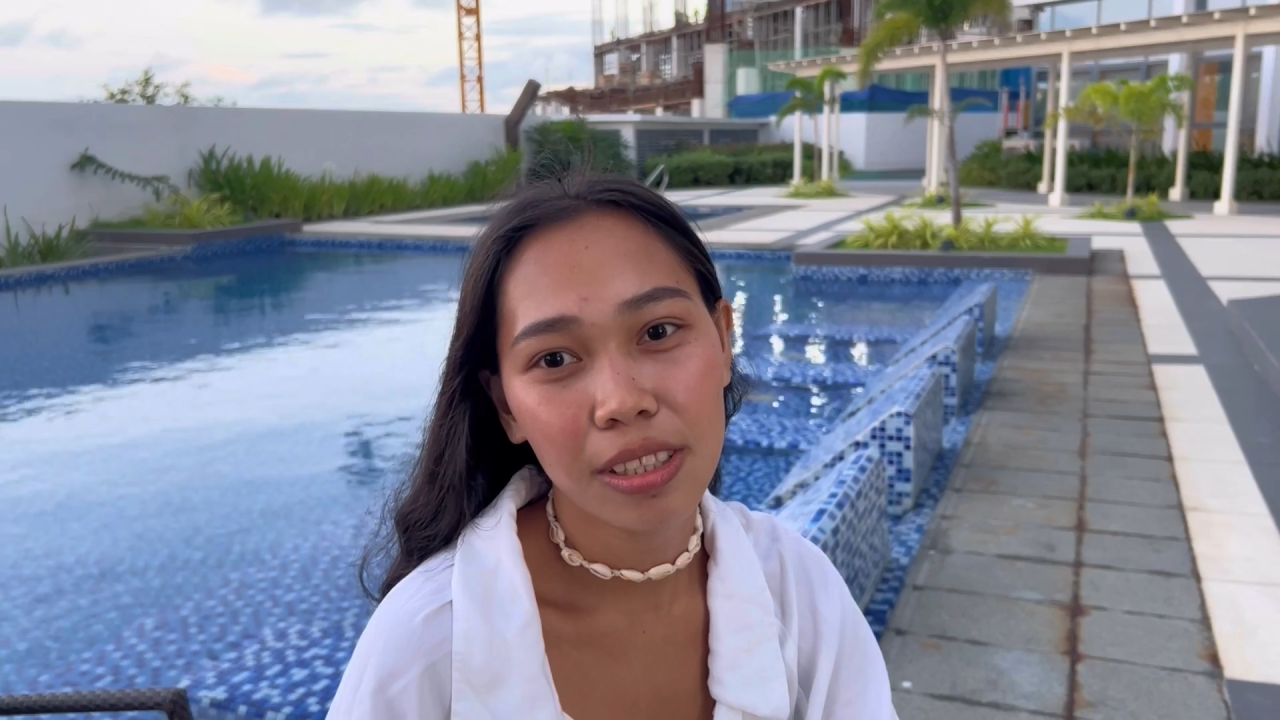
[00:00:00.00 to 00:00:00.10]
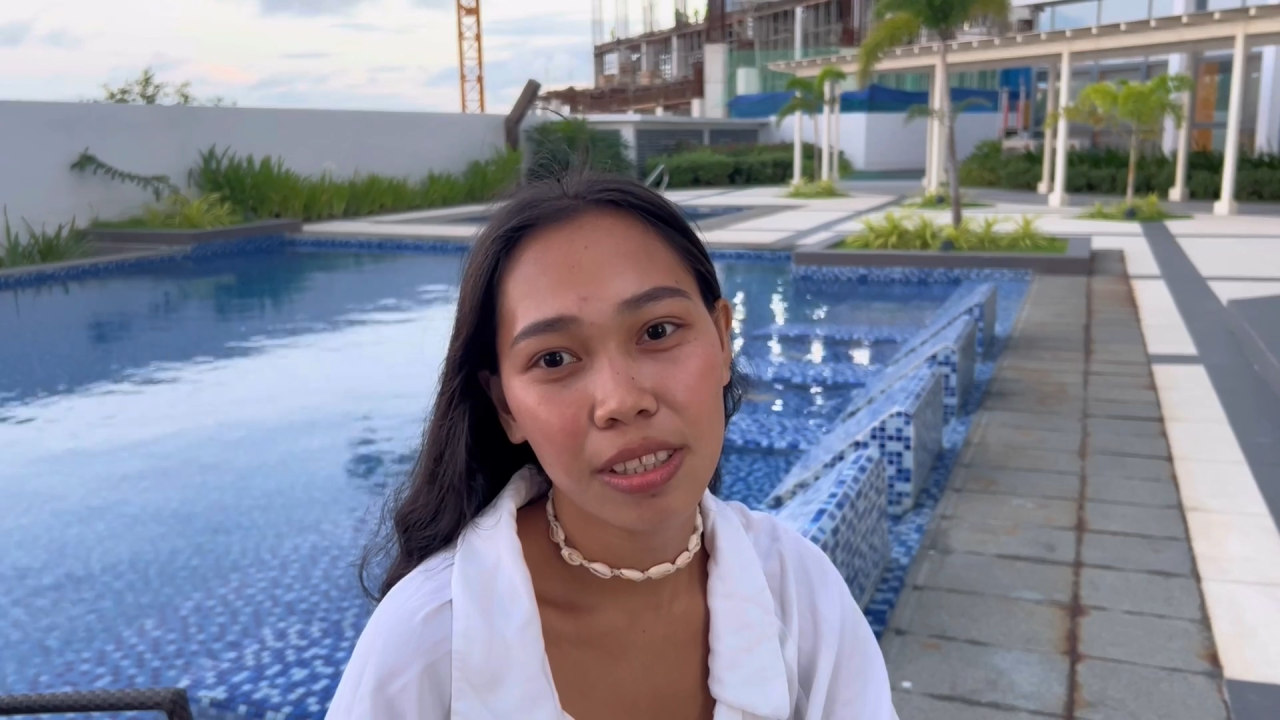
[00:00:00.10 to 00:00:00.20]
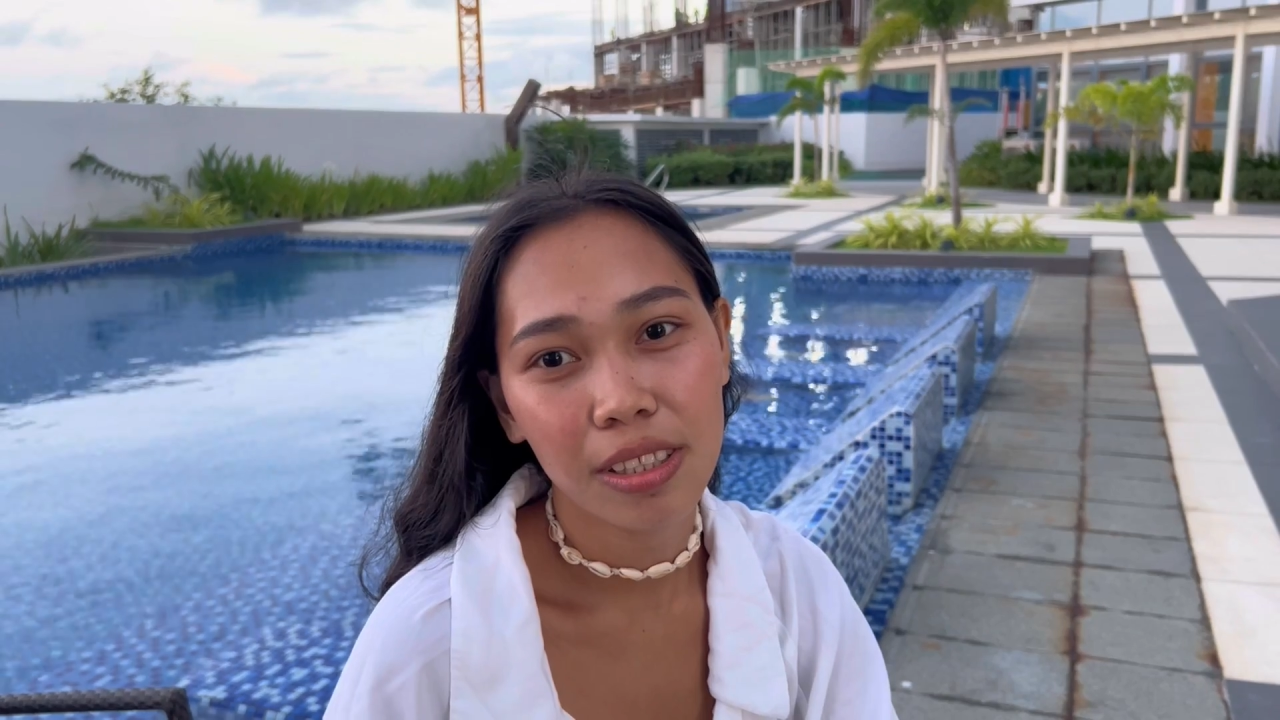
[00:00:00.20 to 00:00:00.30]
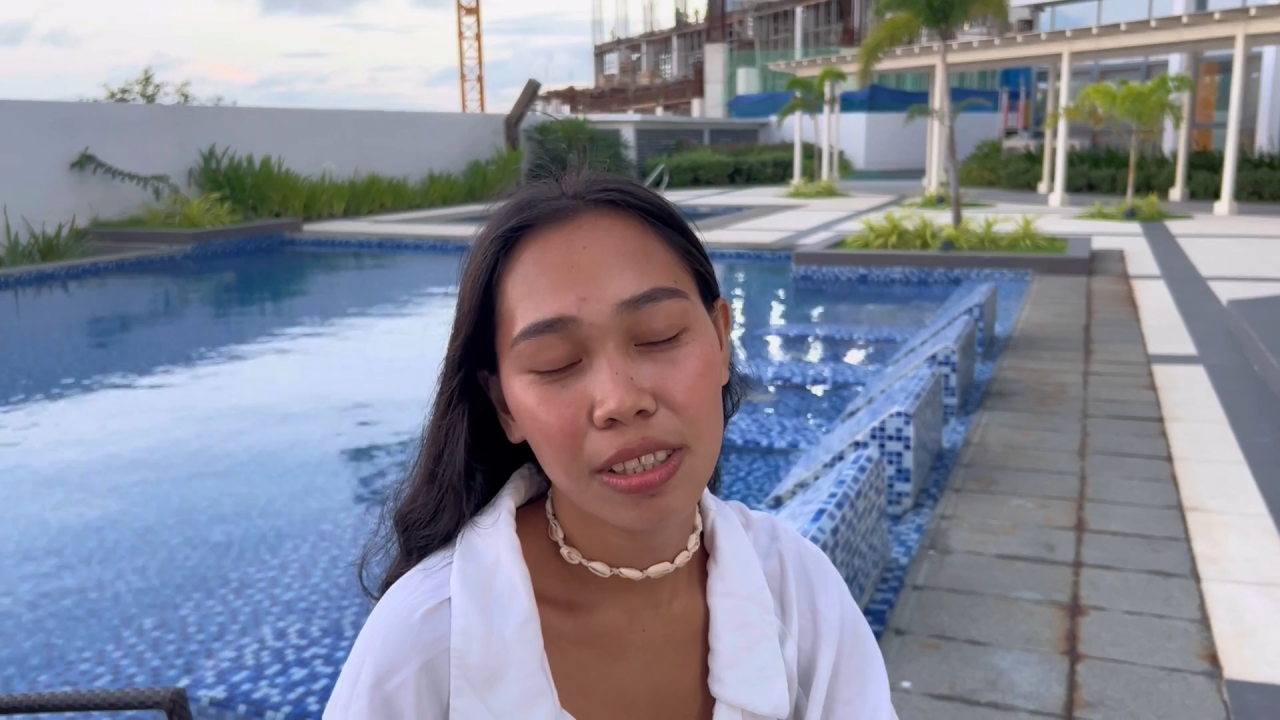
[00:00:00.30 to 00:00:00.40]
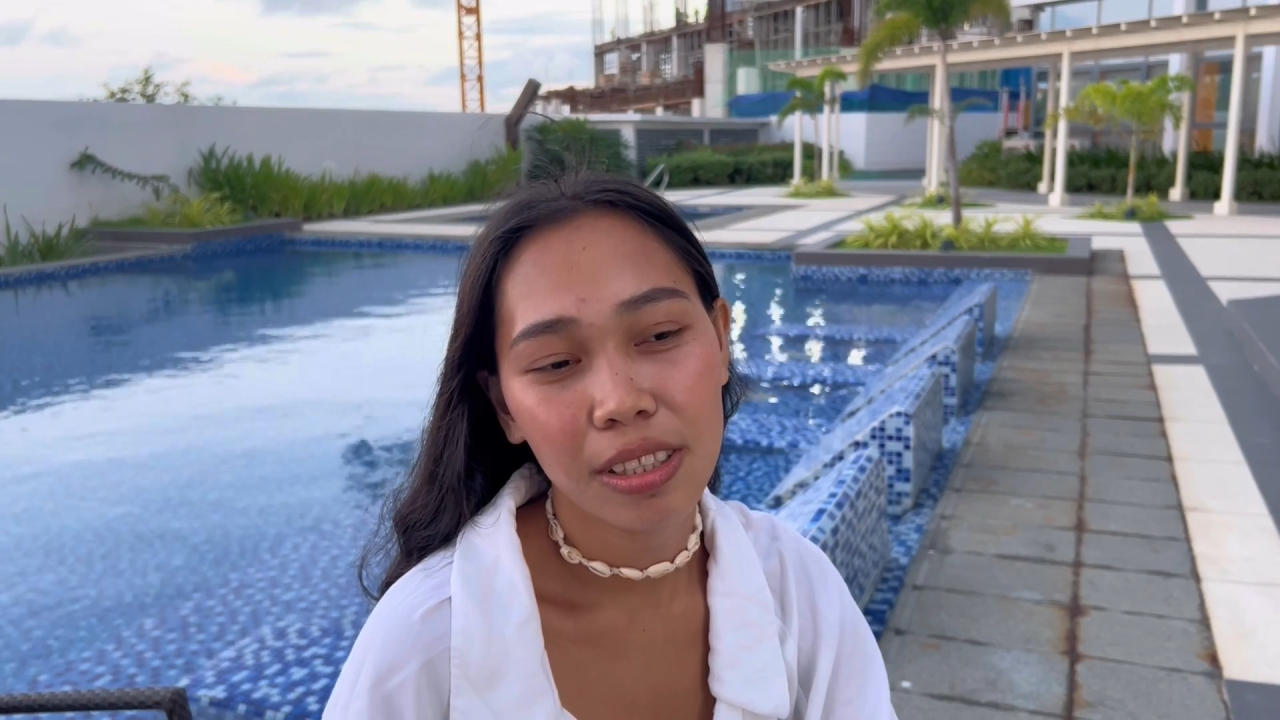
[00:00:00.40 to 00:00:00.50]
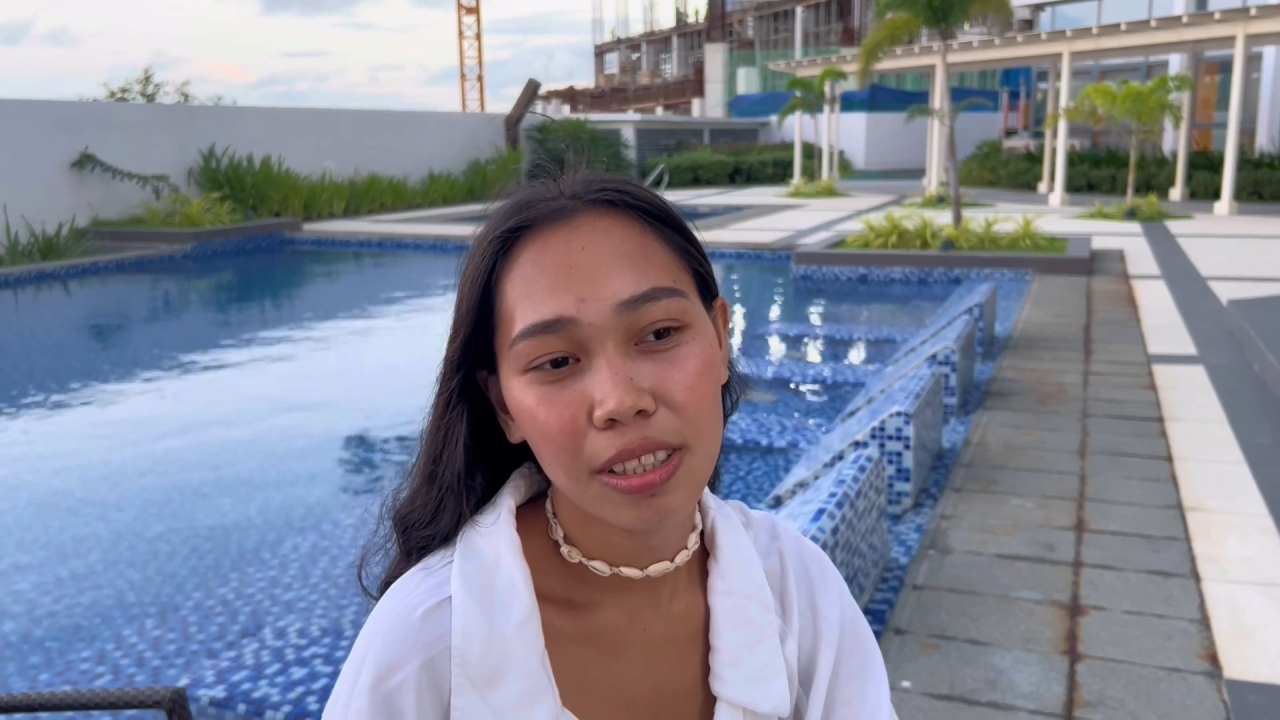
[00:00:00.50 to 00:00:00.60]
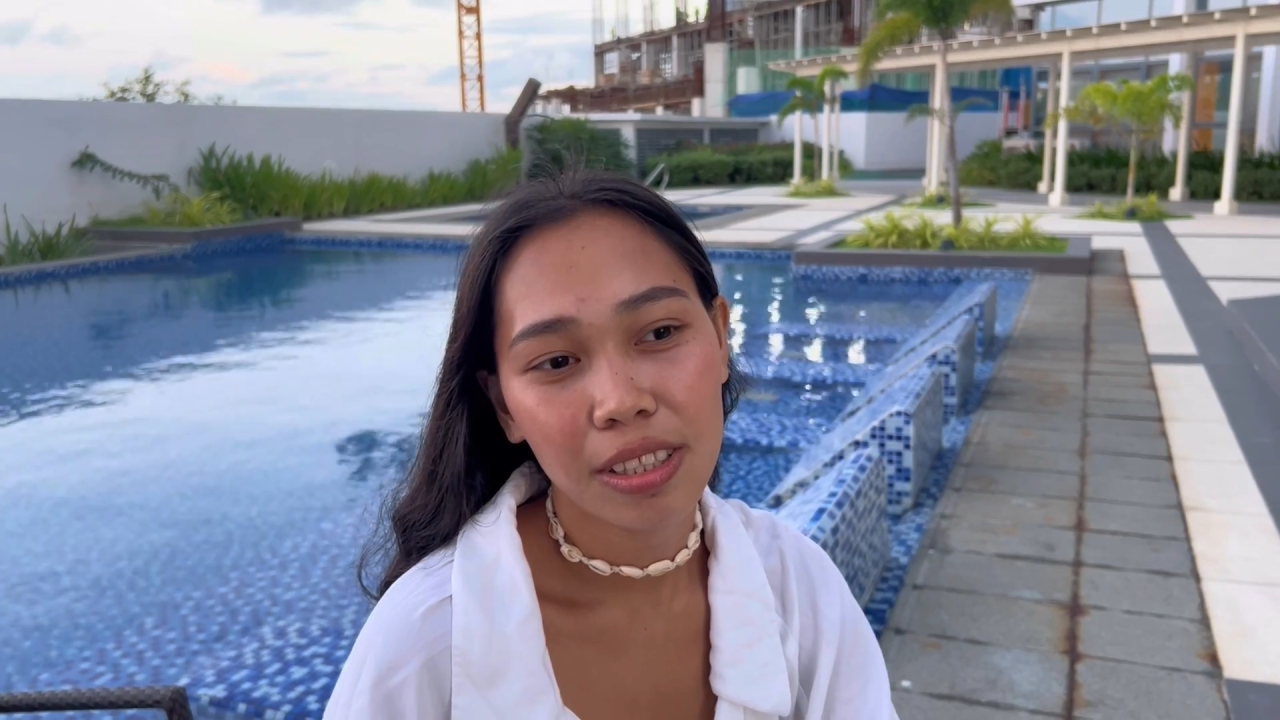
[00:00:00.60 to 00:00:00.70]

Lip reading: before